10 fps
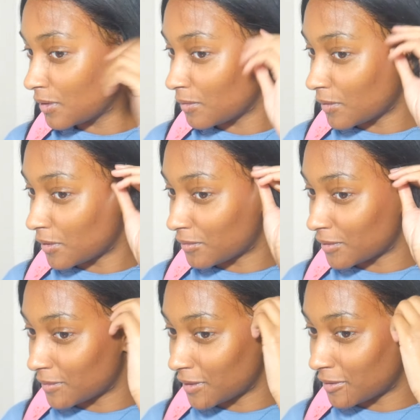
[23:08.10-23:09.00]
Whoa, whoa,
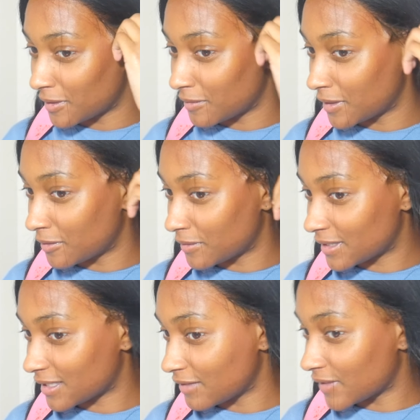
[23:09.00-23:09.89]
whoa, whoa, whoa.
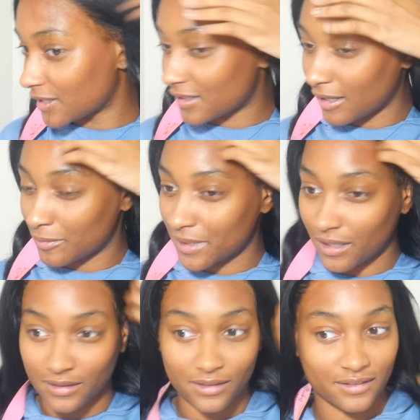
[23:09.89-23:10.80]
It's giving
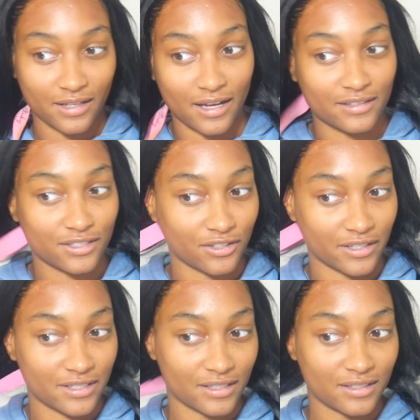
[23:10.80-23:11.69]
Scalpiana. That's
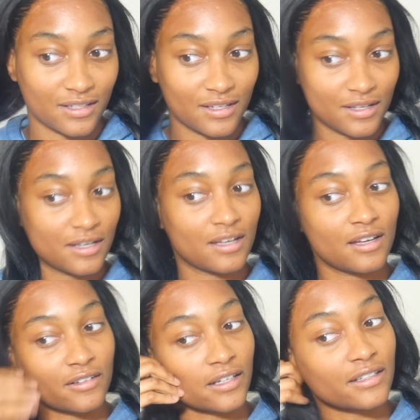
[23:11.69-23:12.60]
crazy.
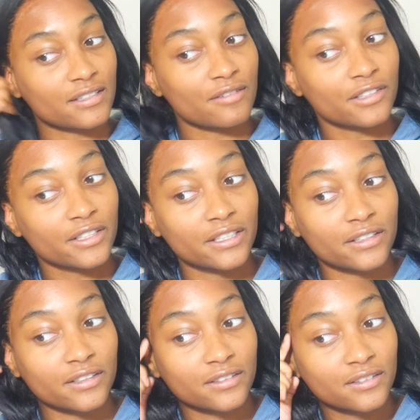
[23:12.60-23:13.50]
Okay, except for
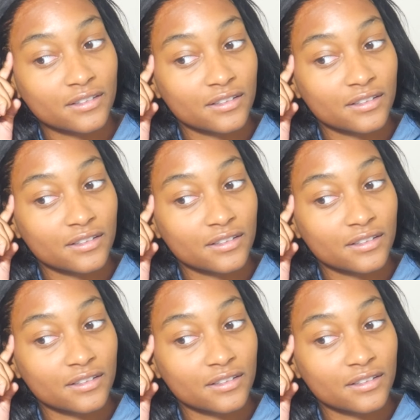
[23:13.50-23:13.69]
here.